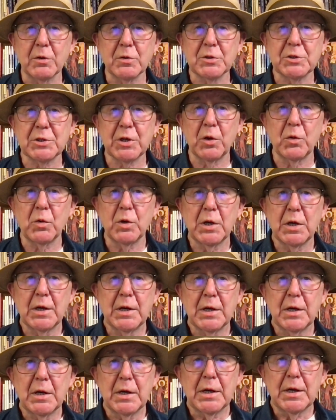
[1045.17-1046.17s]
So
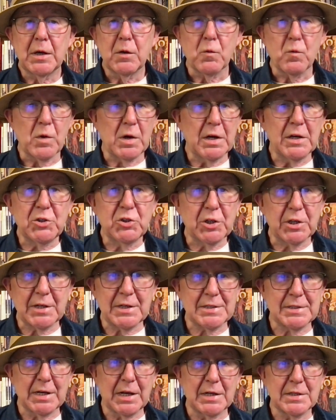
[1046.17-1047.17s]
religion,
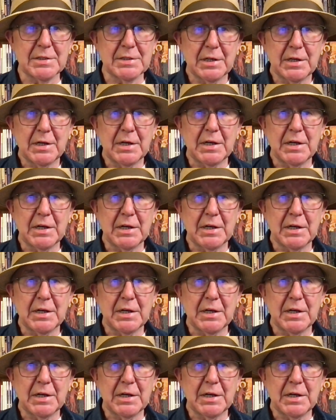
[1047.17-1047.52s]
he says,